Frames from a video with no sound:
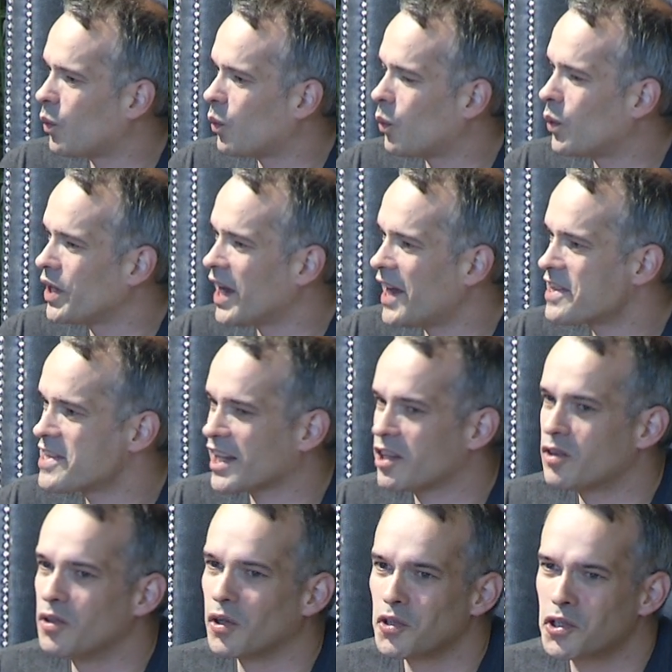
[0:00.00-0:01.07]
We had
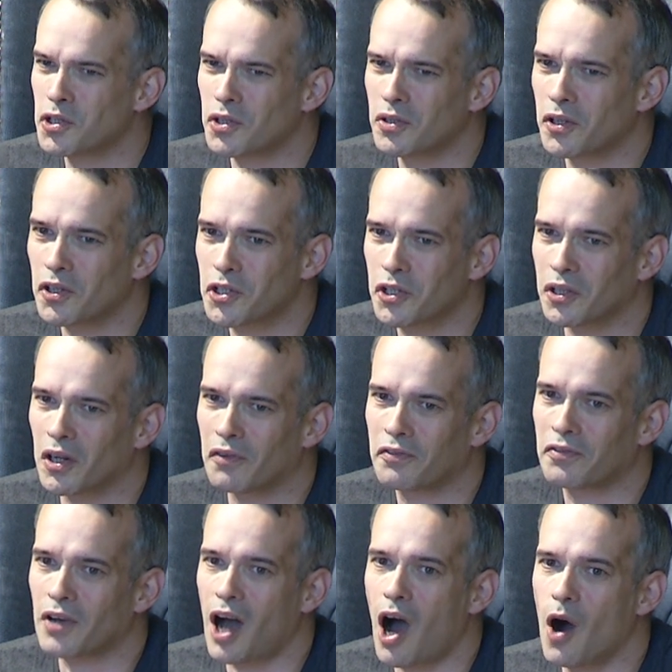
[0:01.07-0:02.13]
that notion of
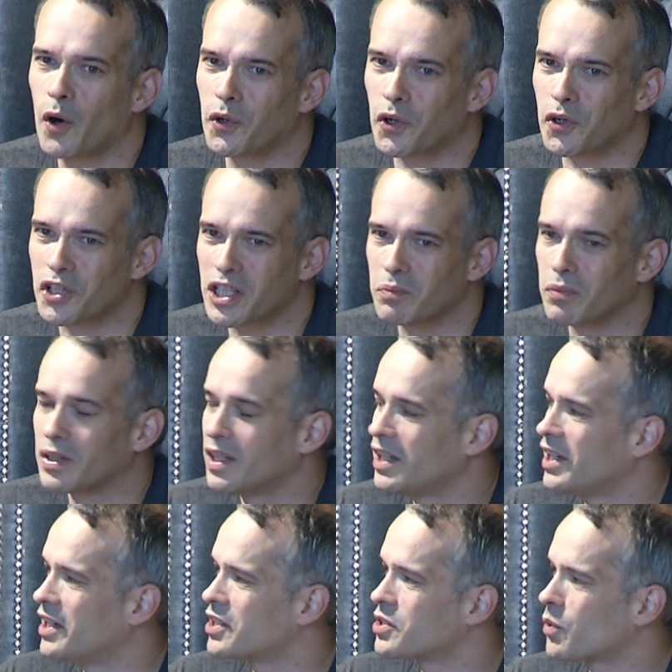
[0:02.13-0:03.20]
ownership.
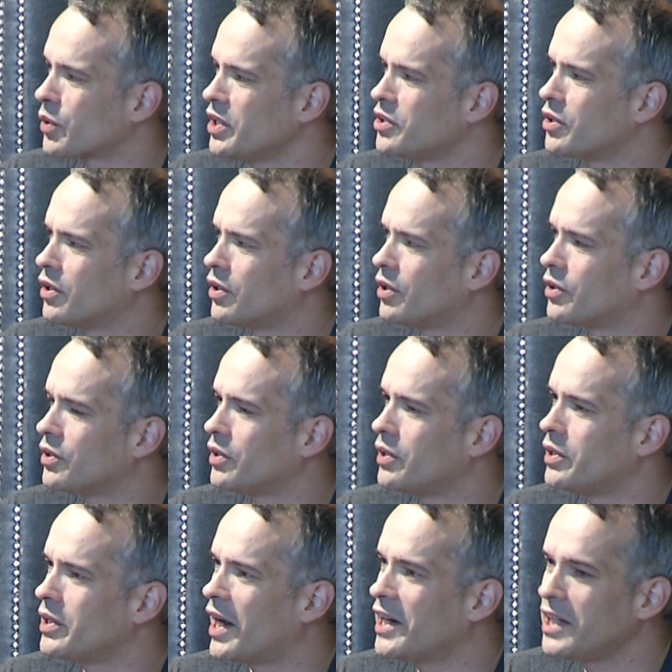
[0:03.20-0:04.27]
So really
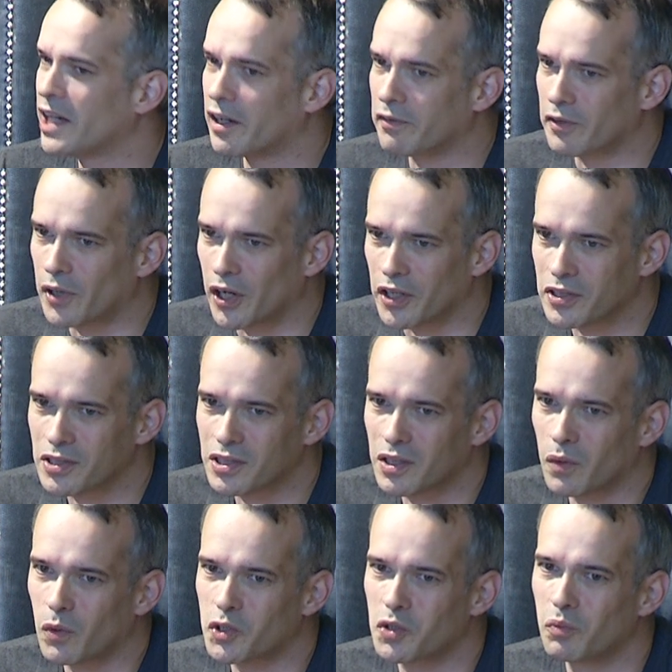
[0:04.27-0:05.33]
the idea for us
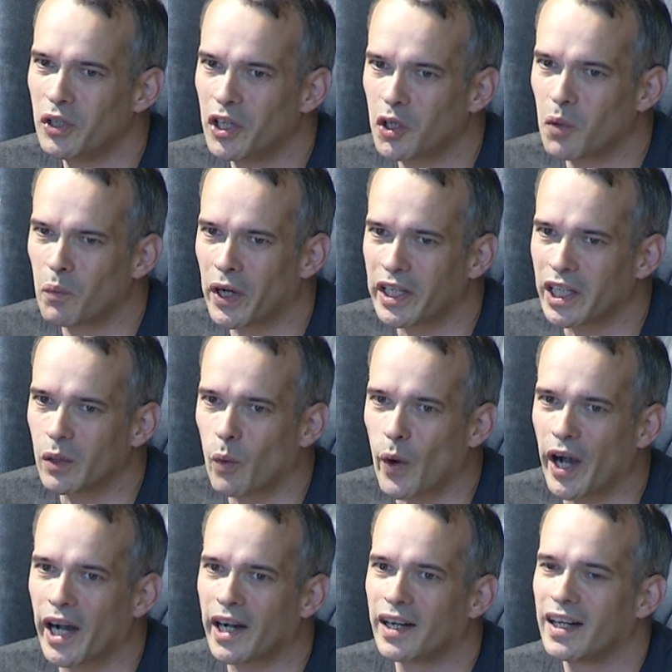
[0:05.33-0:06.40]
was to be the company
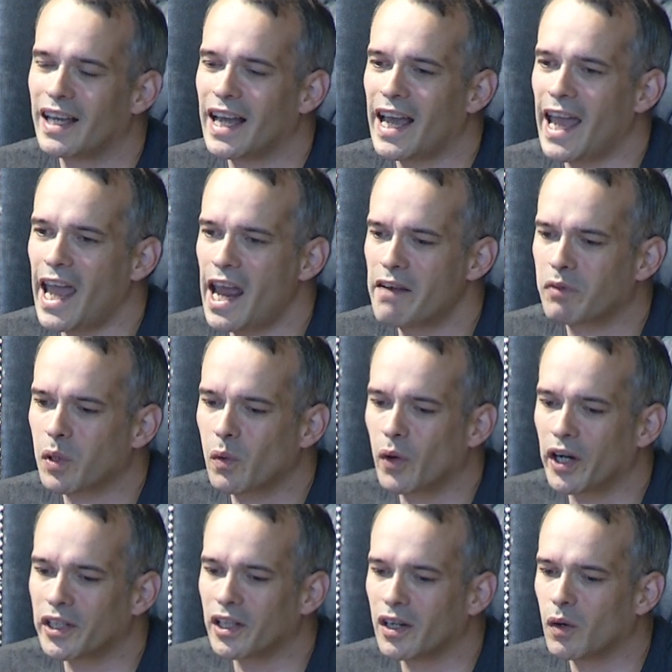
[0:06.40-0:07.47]
where
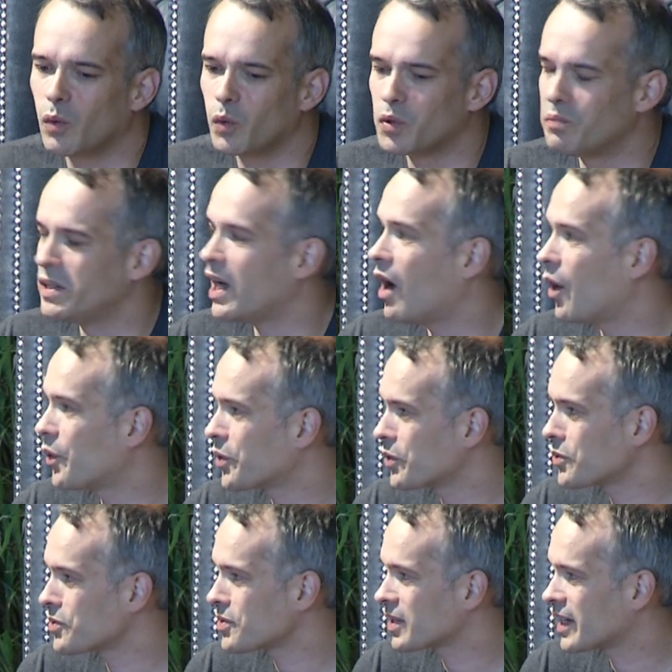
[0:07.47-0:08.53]
everyone would be
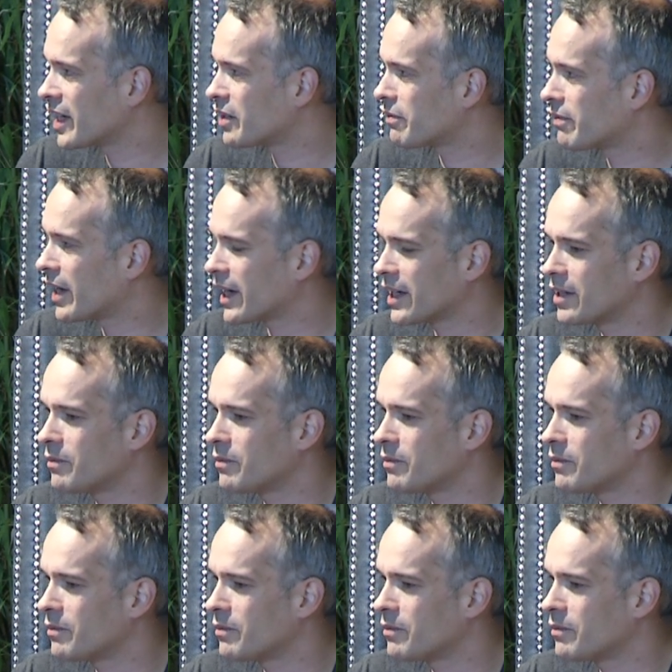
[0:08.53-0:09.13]
owners, kind of like